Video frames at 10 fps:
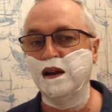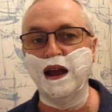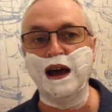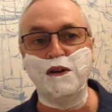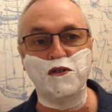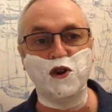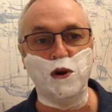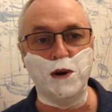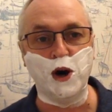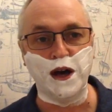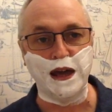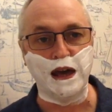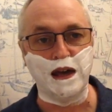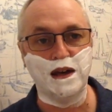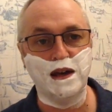Now I've got my
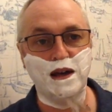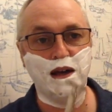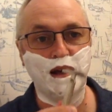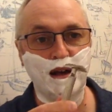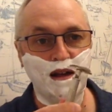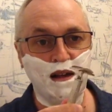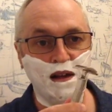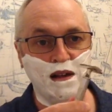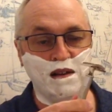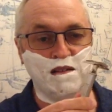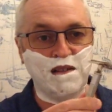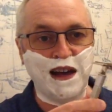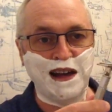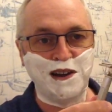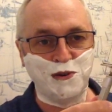
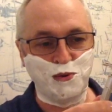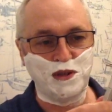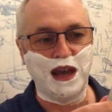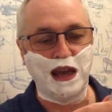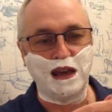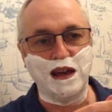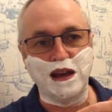fat handle tech.